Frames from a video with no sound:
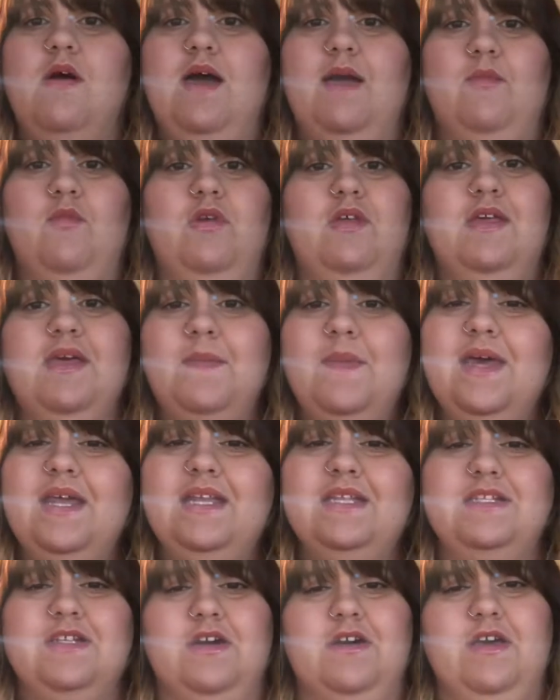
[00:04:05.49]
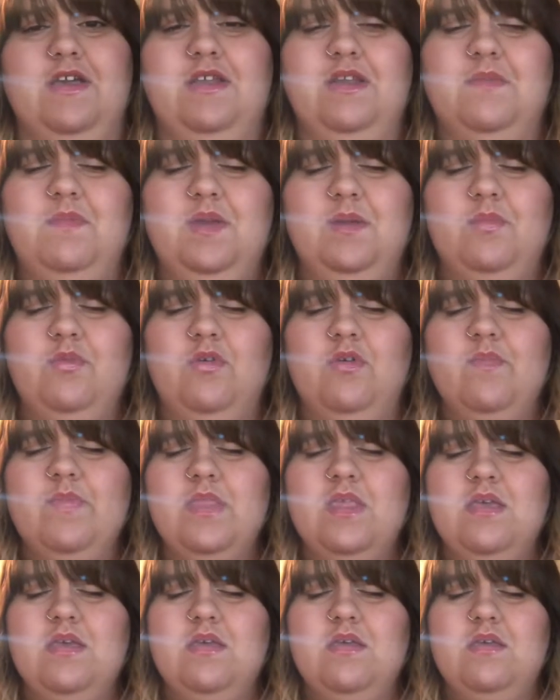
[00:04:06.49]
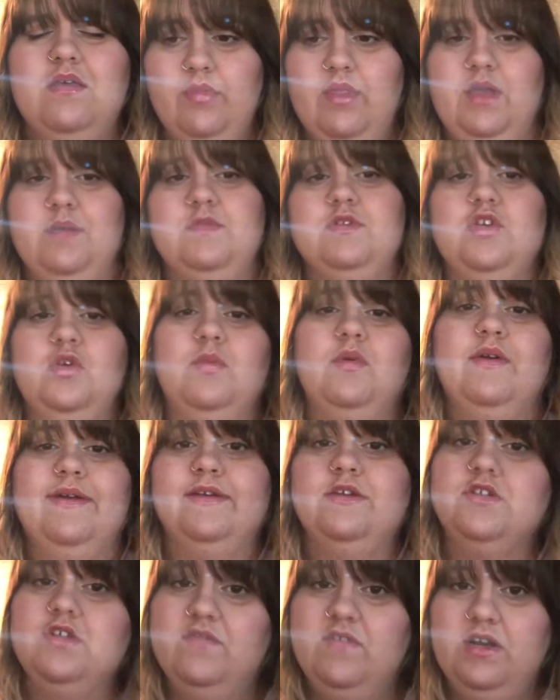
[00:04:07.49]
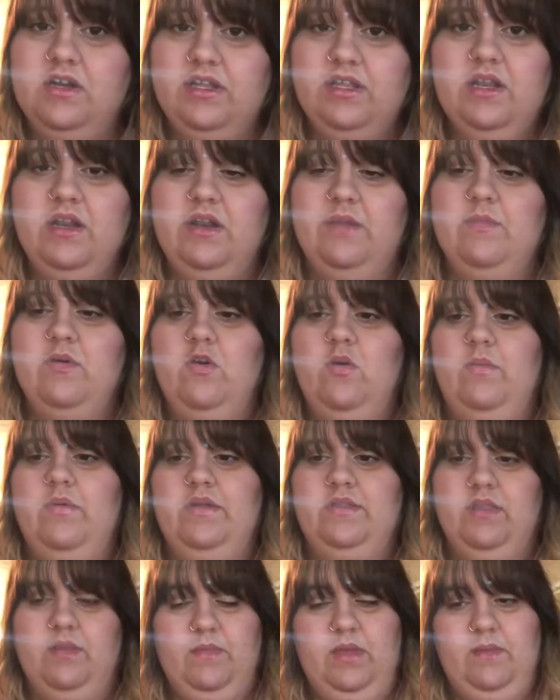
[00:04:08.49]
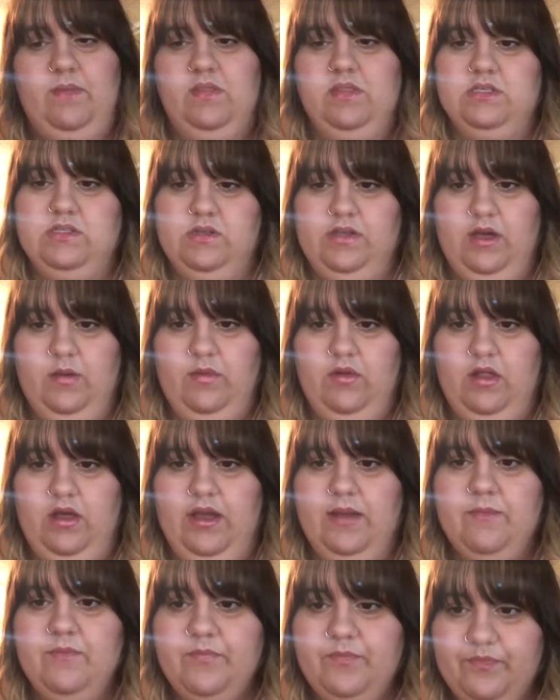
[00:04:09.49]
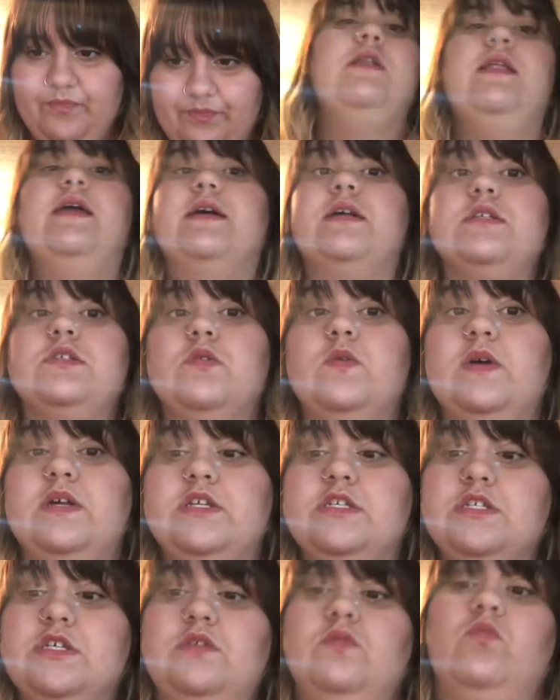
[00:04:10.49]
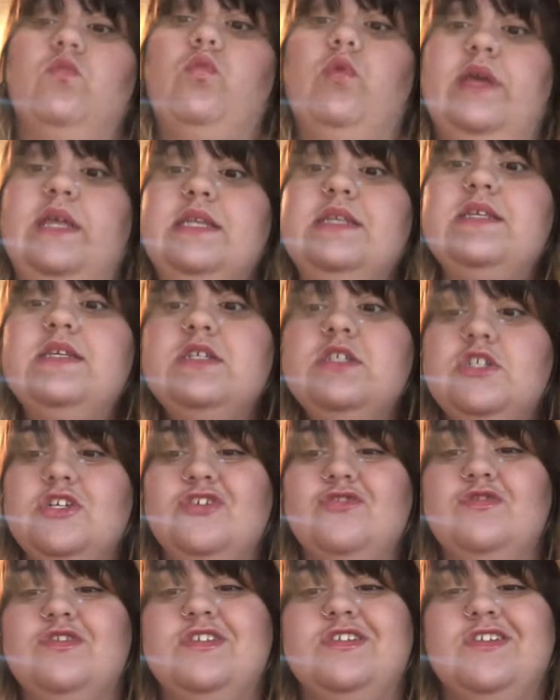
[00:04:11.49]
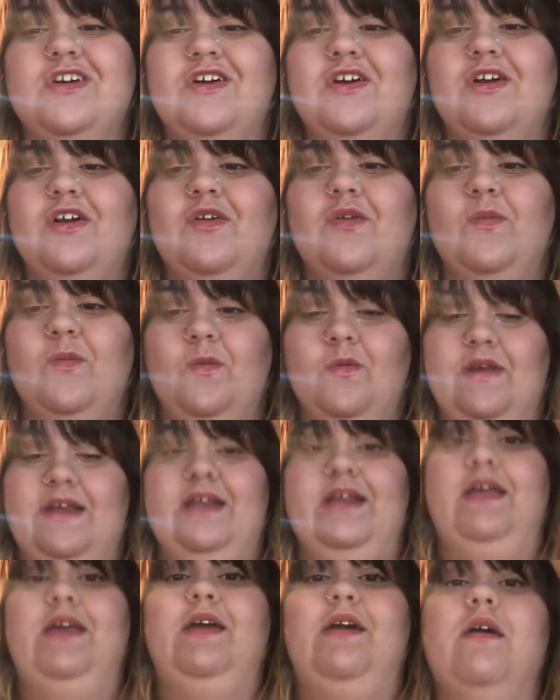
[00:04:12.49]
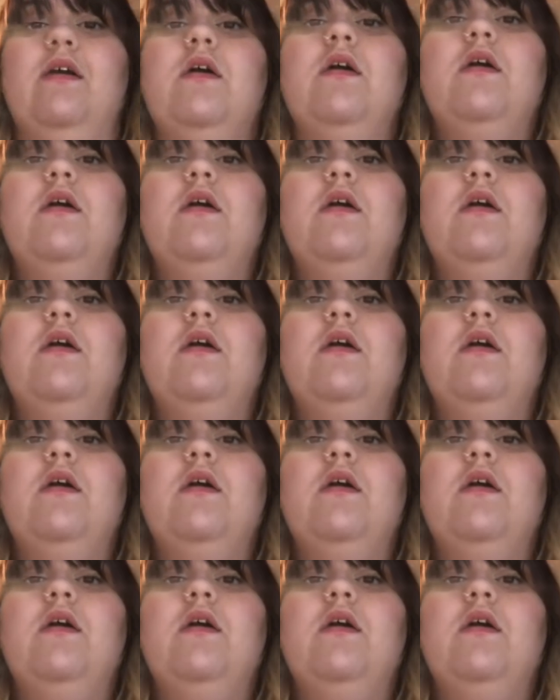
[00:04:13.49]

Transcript: I'm really bad at talking to people. I'm super introverted, and I'm hoping that maybe this will help a lot. Next question, when did you start reading?